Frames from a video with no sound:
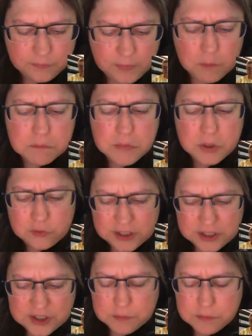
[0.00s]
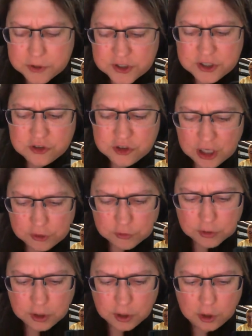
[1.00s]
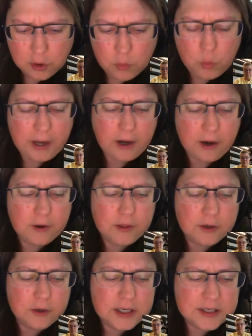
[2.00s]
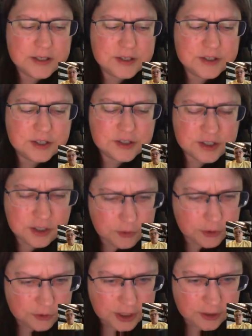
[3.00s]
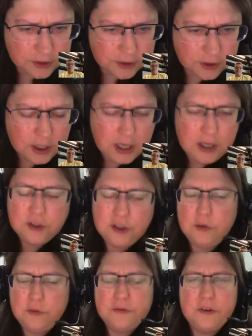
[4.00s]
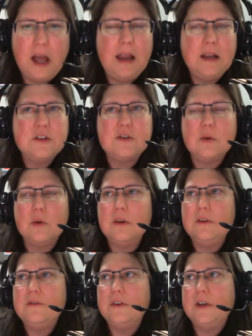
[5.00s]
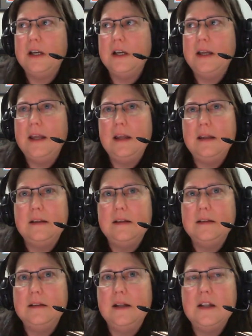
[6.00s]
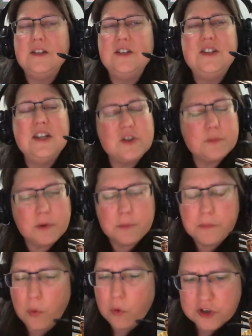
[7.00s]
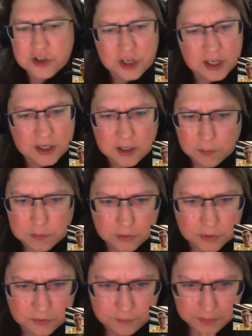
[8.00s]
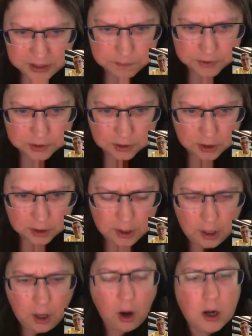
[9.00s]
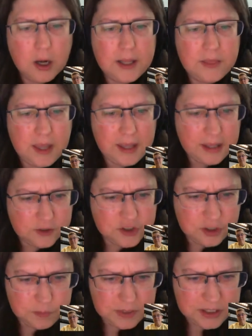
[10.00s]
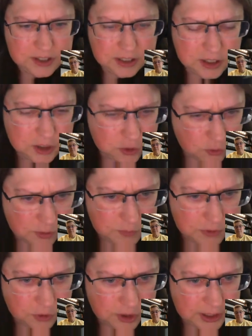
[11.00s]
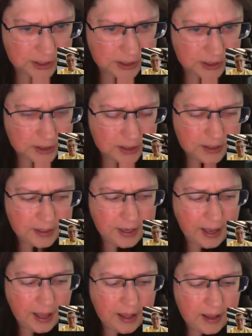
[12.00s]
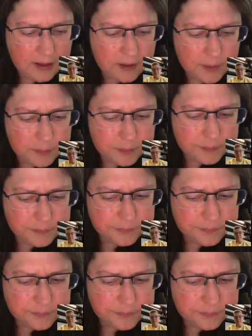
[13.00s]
movies and books in general where there is serial killer, you find sort of a disproportionate number of people are in the LGBTQ community. And